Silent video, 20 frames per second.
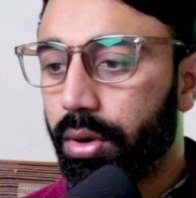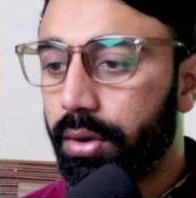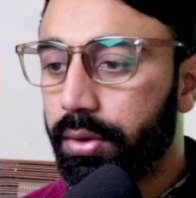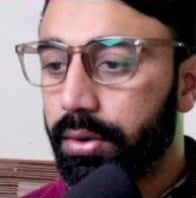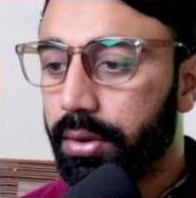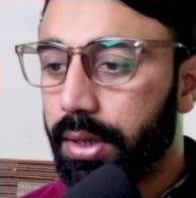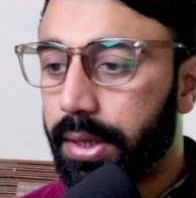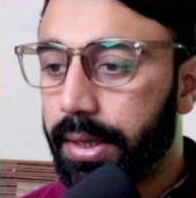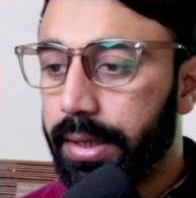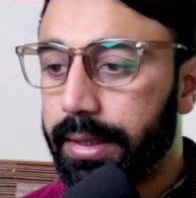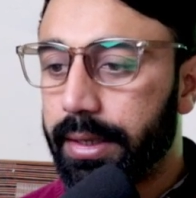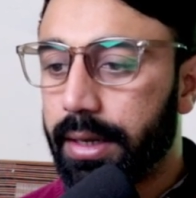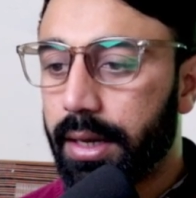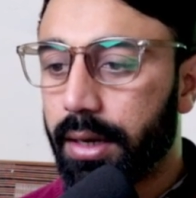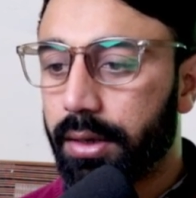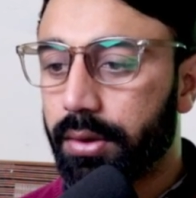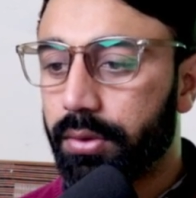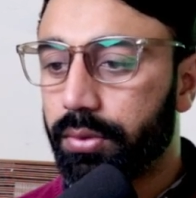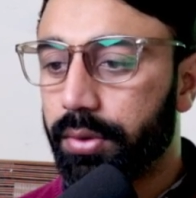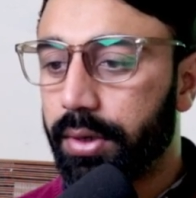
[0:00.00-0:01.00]
redirect to
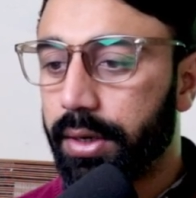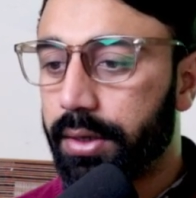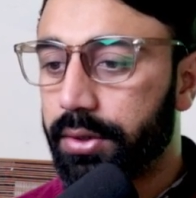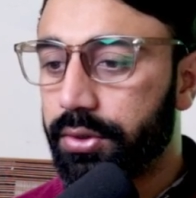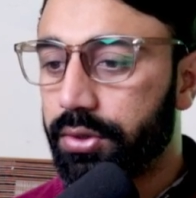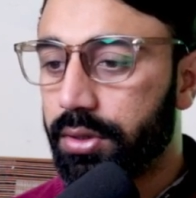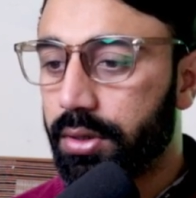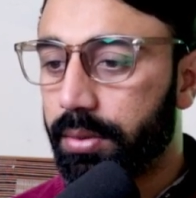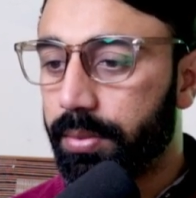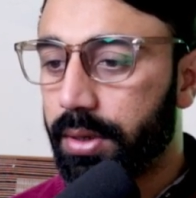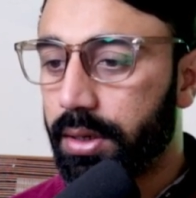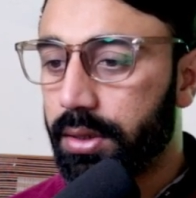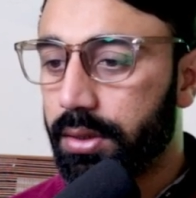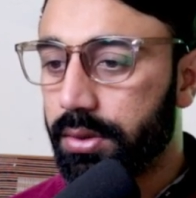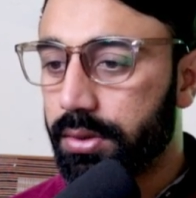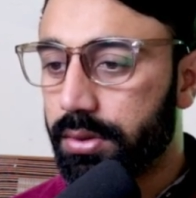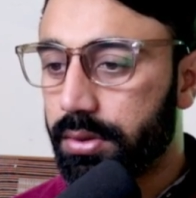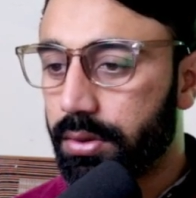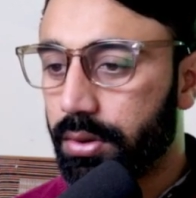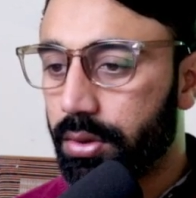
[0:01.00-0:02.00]
HTTP pages.
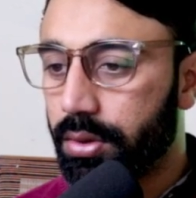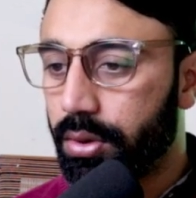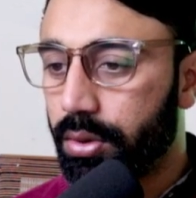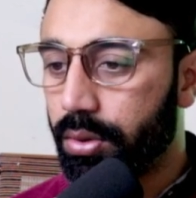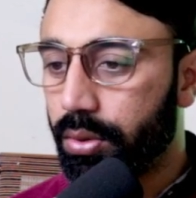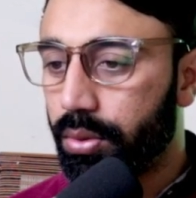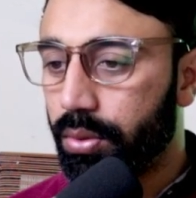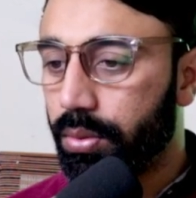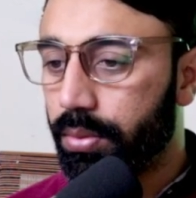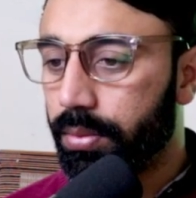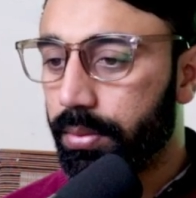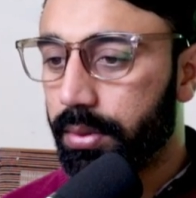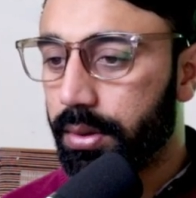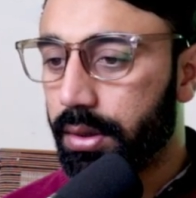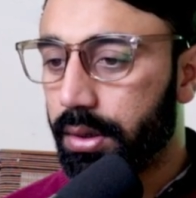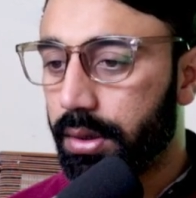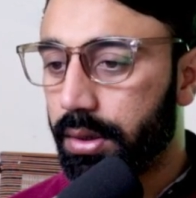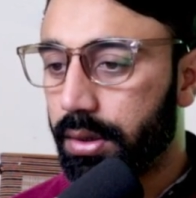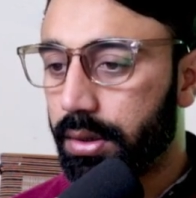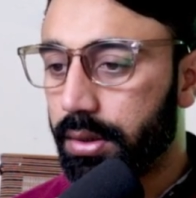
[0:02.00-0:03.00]
No,
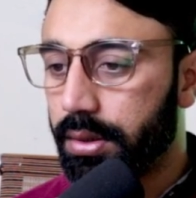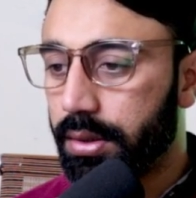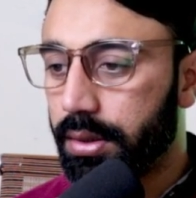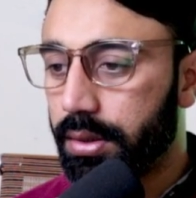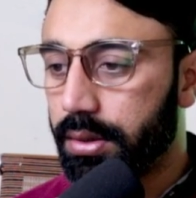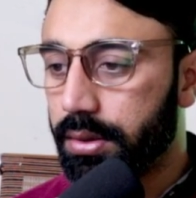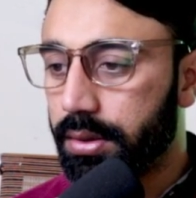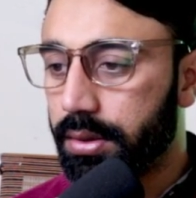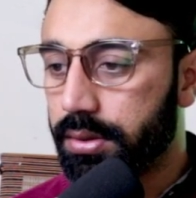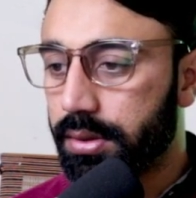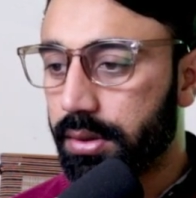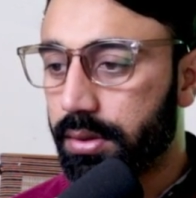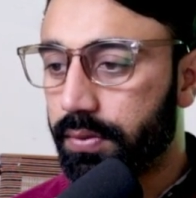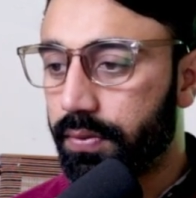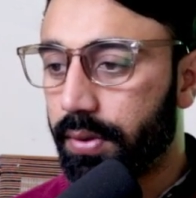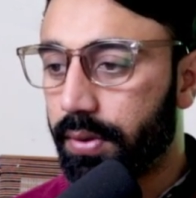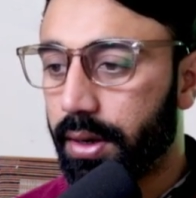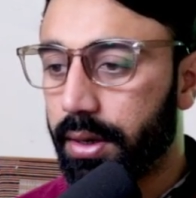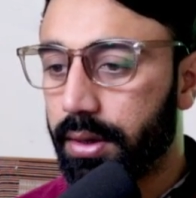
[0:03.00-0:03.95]
this is fine.